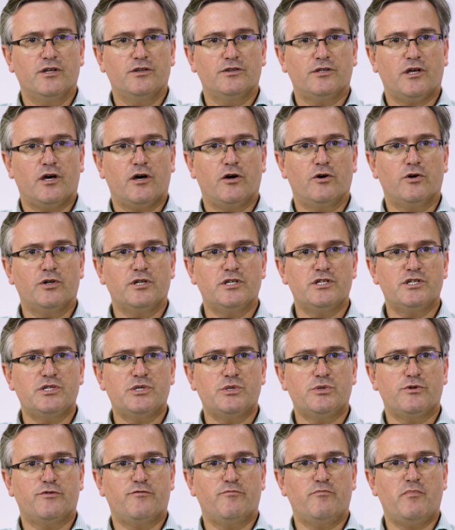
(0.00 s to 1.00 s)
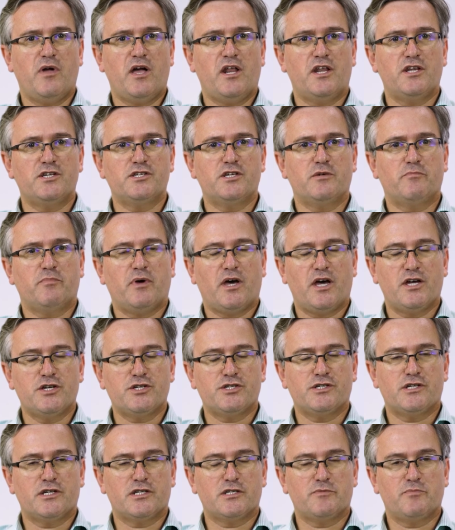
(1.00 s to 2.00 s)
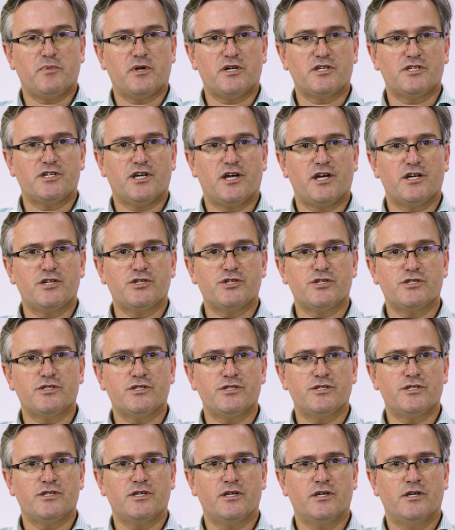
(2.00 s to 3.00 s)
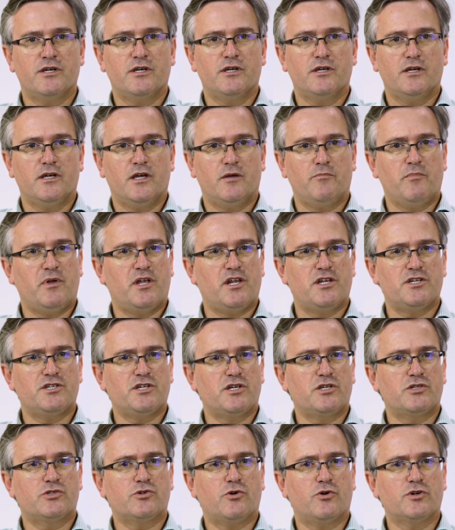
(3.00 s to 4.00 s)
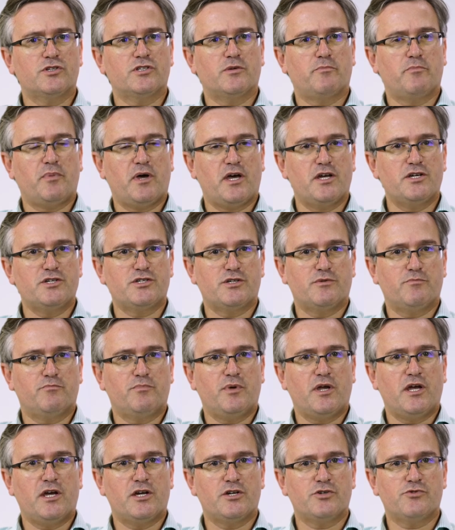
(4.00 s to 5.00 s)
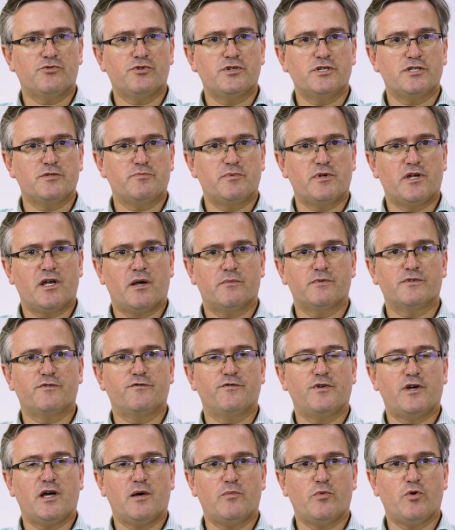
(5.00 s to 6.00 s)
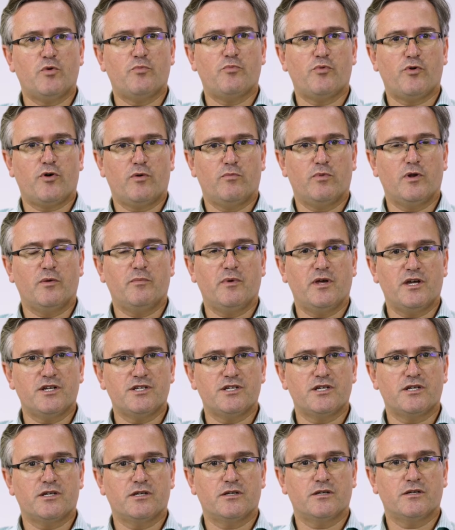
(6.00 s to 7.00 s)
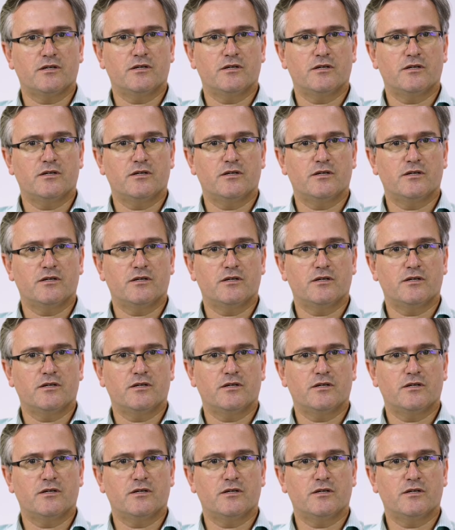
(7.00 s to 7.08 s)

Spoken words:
the whole issue of managing patient expectations and managing doctor-patient boundaries becomes far more problematic.